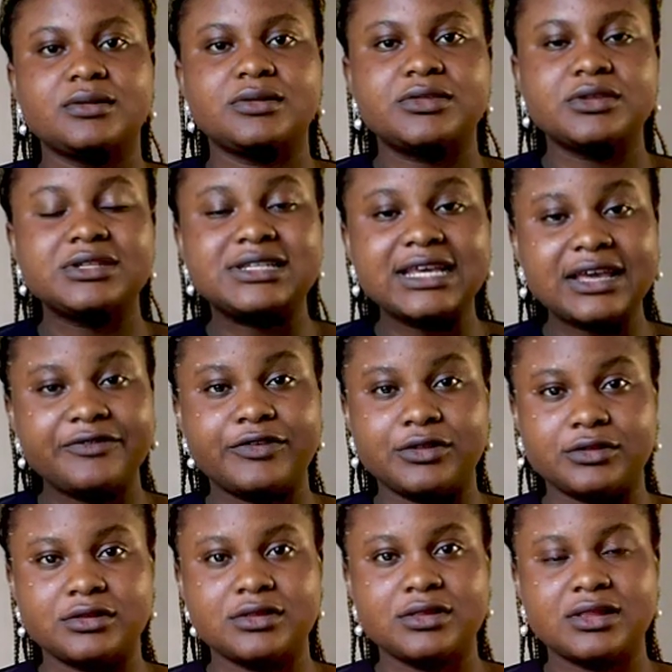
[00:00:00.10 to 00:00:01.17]
The
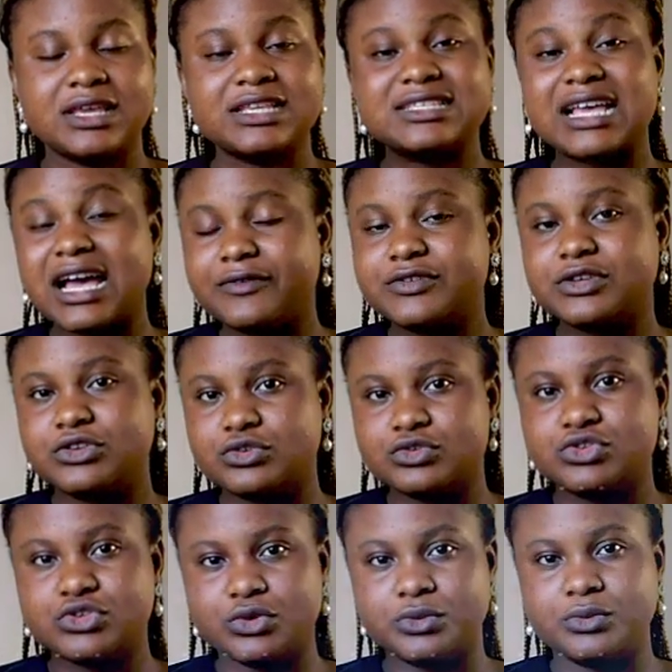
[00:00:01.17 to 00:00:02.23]
devil is after
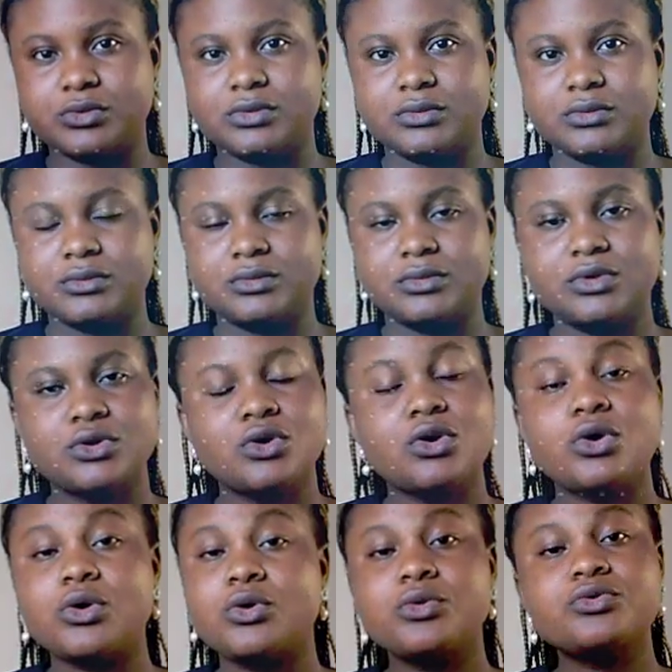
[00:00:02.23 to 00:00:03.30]
your soul.
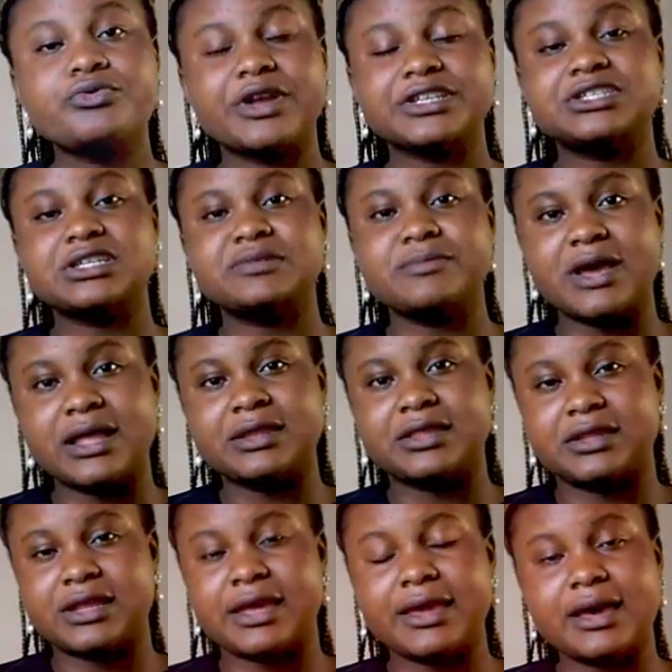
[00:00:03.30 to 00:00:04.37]
O wretched
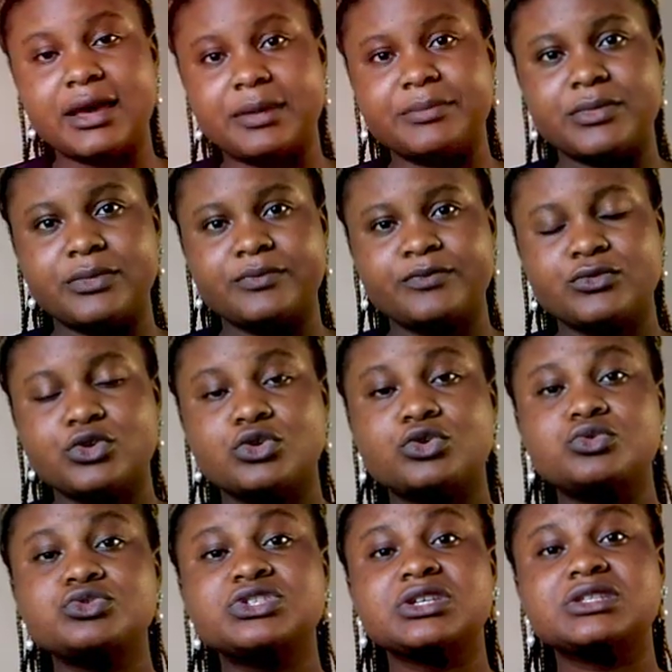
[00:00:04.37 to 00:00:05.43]
man that I am,
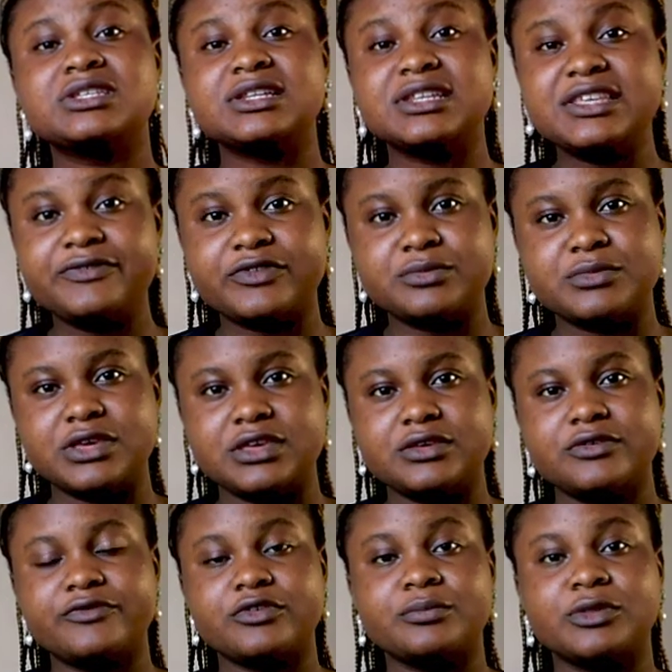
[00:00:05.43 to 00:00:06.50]
who shall deliver
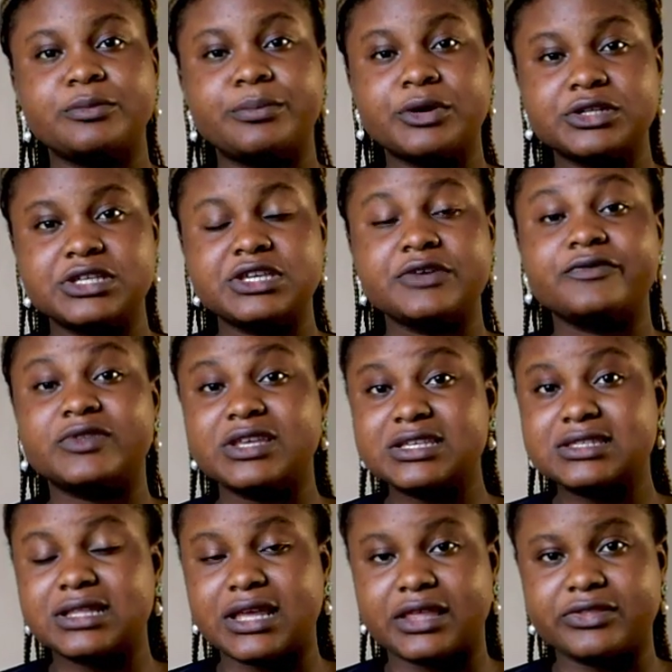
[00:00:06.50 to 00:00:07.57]
me from the body of
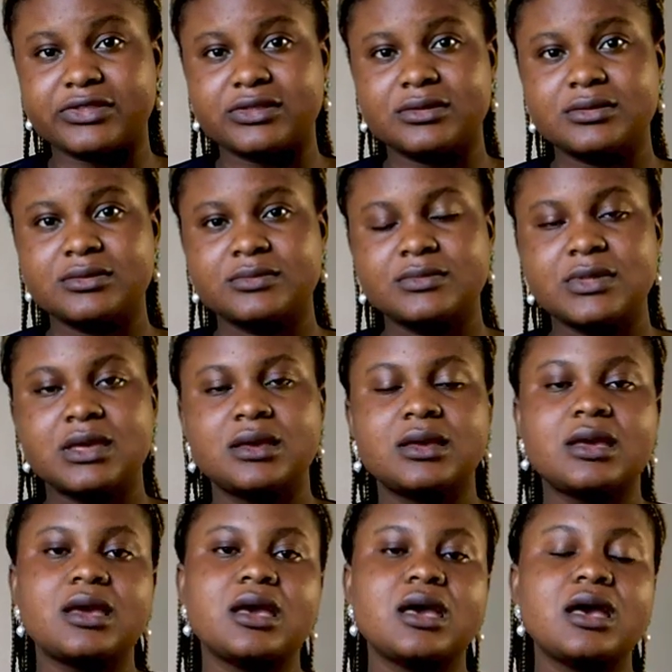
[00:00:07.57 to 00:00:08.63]
this death?
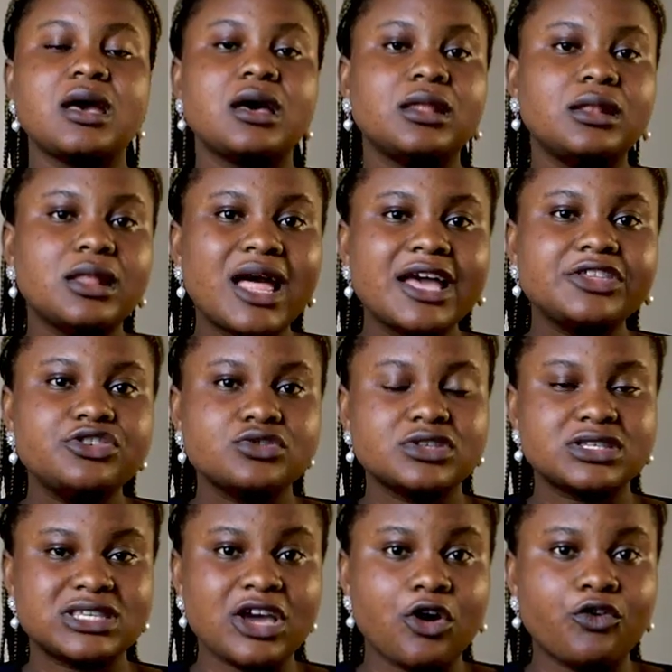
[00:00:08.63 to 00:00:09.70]
Align
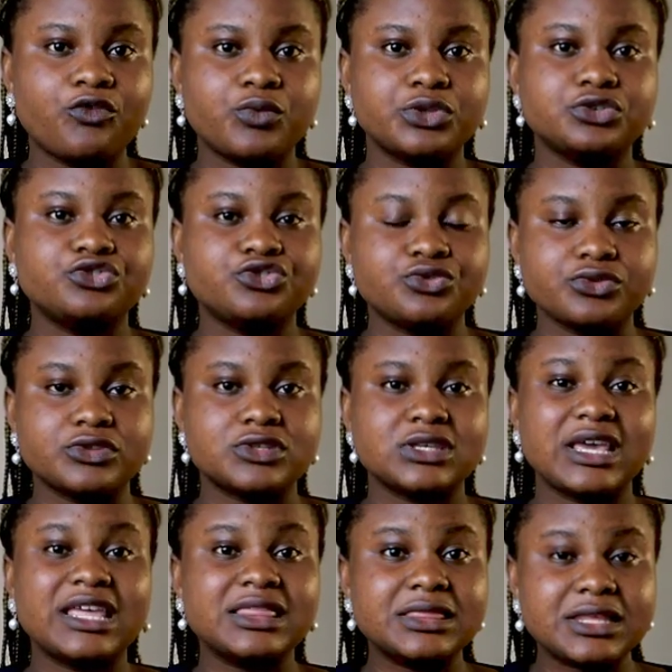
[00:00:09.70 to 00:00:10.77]
yourself with the
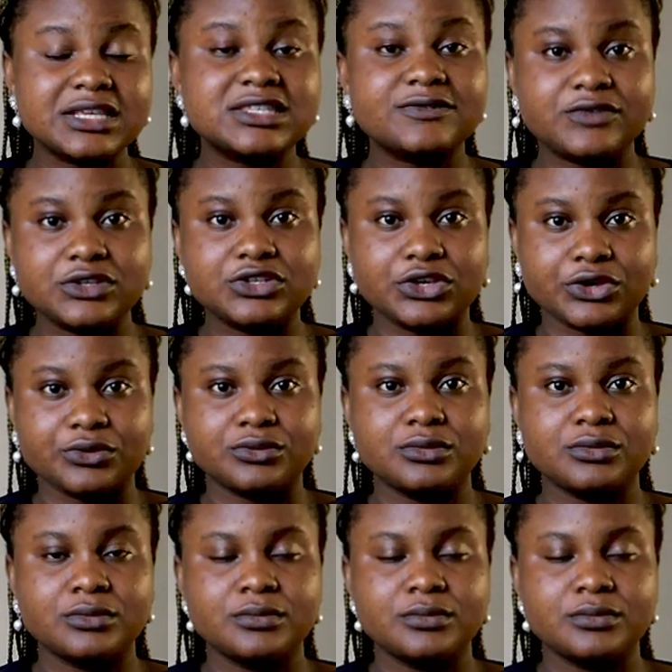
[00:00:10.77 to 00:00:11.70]
truths in this video.